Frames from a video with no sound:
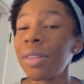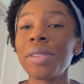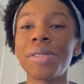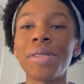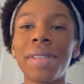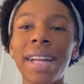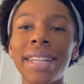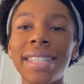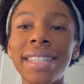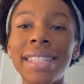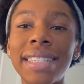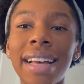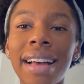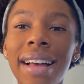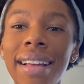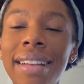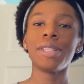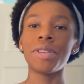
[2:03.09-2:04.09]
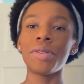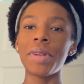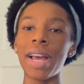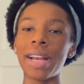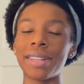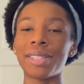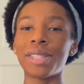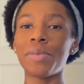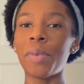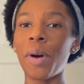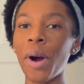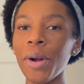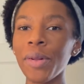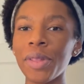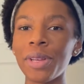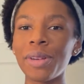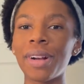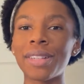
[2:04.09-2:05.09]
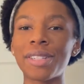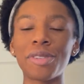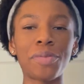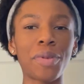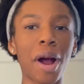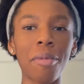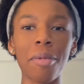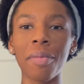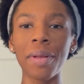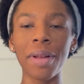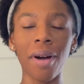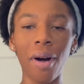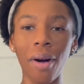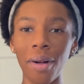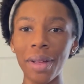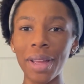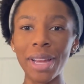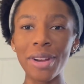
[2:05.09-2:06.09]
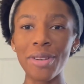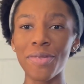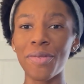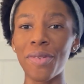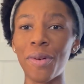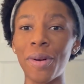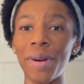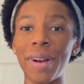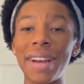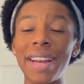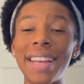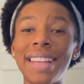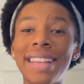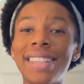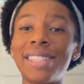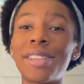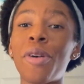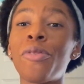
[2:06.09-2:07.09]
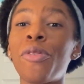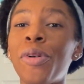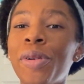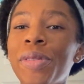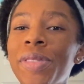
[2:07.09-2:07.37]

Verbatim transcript: So that's done. So next, the part that you guys are probably all here for is for